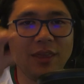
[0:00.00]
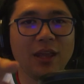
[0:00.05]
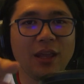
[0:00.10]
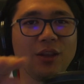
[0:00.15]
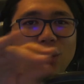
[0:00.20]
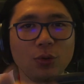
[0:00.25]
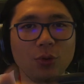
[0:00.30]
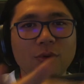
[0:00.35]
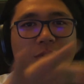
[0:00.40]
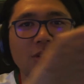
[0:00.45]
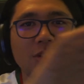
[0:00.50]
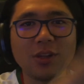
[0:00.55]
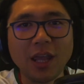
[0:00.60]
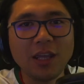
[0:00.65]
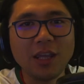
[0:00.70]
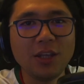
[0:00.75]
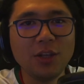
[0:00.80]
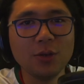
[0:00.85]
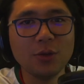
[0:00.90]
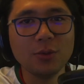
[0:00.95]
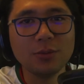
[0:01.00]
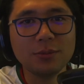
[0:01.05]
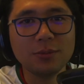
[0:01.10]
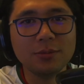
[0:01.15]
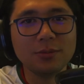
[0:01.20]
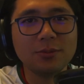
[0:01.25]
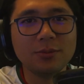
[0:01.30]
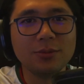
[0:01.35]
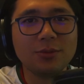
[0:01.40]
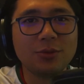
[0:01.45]
they don't take
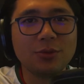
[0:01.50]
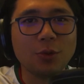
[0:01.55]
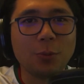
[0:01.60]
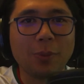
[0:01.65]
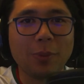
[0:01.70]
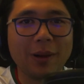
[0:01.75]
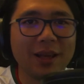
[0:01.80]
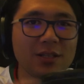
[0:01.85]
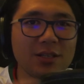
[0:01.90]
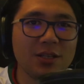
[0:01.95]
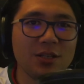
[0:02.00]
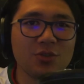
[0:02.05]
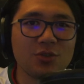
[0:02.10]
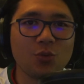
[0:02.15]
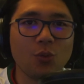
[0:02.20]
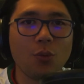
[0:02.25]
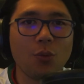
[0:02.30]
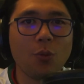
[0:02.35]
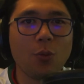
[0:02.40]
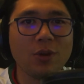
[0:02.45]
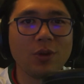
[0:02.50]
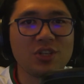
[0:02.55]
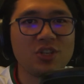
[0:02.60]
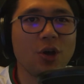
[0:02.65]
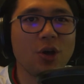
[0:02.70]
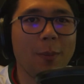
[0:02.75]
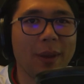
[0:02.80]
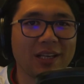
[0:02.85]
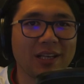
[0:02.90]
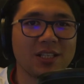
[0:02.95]
you to places
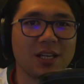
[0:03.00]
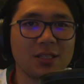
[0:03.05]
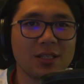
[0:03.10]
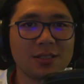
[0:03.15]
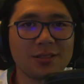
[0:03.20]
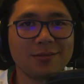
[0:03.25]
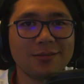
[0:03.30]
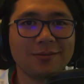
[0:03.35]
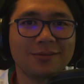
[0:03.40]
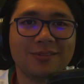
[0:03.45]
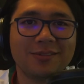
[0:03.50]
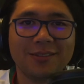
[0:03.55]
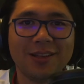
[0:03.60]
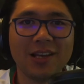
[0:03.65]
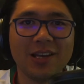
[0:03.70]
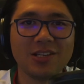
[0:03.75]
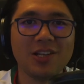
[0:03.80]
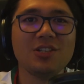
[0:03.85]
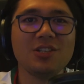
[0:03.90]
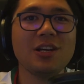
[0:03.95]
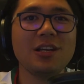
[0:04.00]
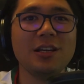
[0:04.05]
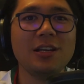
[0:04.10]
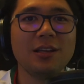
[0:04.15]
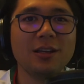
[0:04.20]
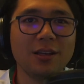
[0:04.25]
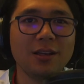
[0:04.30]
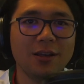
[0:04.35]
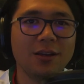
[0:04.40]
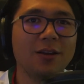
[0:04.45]
which don't make sense.
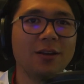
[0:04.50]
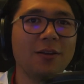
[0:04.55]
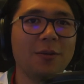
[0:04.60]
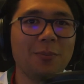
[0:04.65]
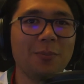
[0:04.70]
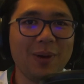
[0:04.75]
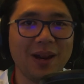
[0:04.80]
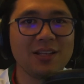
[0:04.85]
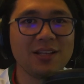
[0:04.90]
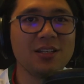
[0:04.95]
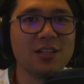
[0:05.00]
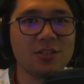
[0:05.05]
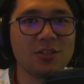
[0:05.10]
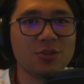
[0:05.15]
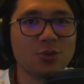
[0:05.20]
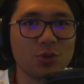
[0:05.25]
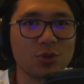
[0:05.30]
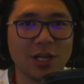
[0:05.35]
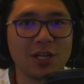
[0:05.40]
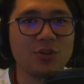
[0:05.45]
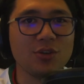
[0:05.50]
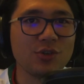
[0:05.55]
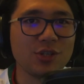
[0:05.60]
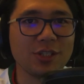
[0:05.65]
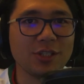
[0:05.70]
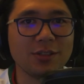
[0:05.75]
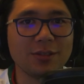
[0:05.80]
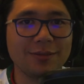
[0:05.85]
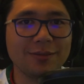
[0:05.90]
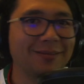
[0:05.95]
Essentially, places to sell
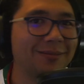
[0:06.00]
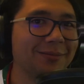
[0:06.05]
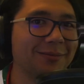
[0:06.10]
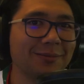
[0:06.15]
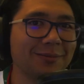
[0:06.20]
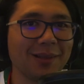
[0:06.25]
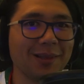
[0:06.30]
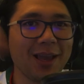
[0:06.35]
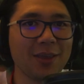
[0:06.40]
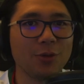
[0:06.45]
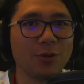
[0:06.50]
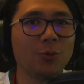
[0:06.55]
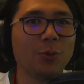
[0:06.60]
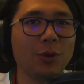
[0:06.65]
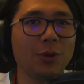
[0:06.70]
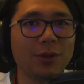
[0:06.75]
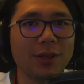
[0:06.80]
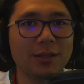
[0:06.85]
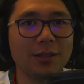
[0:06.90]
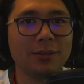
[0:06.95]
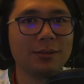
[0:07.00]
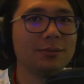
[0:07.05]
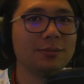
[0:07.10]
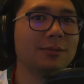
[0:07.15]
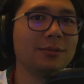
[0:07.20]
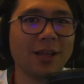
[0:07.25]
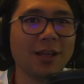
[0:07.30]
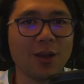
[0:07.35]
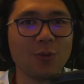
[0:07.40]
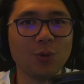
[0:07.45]
you shit. I don't want
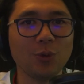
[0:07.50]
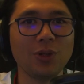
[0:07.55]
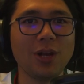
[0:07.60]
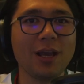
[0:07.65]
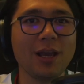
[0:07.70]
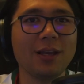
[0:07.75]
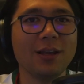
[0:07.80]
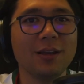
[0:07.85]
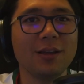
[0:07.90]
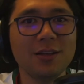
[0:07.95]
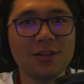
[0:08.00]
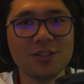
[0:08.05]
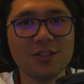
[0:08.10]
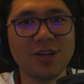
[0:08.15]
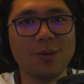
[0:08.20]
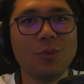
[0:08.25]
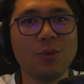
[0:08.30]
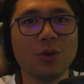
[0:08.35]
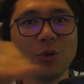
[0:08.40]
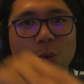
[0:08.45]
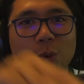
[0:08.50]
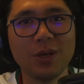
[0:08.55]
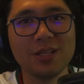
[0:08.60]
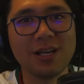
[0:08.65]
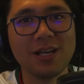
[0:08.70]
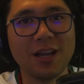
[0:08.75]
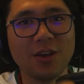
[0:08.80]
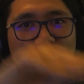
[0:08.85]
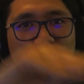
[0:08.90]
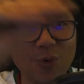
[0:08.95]
that. I would like someone
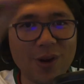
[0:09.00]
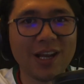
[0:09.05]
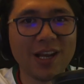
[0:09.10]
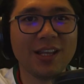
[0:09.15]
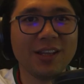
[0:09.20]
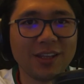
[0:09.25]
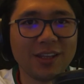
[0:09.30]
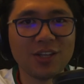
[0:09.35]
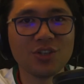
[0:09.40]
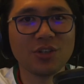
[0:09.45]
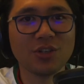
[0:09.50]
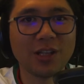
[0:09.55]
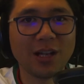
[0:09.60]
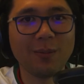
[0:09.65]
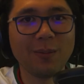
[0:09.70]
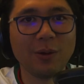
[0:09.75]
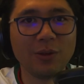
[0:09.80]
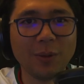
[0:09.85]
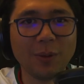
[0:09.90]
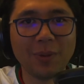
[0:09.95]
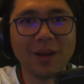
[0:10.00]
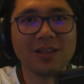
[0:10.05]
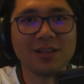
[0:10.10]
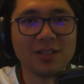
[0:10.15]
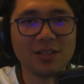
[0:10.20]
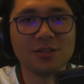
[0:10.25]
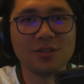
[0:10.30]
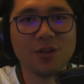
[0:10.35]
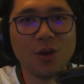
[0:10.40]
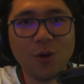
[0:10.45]
who is like really intentional about the
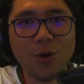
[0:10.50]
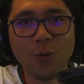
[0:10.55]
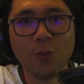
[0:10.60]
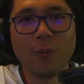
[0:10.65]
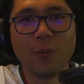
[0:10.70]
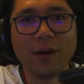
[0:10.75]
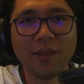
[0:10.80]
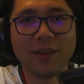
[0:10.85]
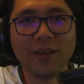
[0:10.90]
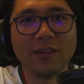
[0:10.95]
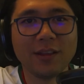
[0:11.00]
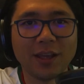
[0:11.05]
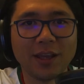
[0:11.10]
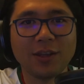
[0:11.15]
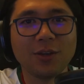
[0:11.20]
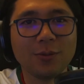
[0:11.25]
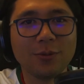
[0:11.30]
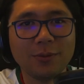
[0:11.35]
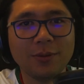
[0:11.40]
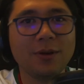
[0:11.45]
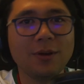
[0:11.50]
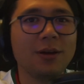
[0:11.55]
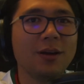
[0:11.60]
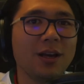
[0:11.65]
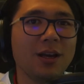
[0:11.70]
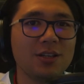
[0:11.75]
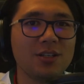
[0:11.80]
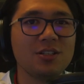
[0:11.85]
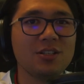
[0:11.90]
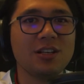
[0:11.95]
places where they take you.
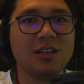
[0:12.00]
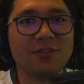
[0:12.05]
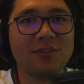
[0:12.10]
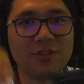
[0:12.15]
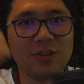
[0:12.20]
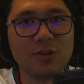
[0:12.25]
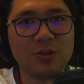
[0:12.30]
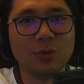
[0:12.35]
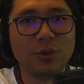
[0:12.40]
Essentially,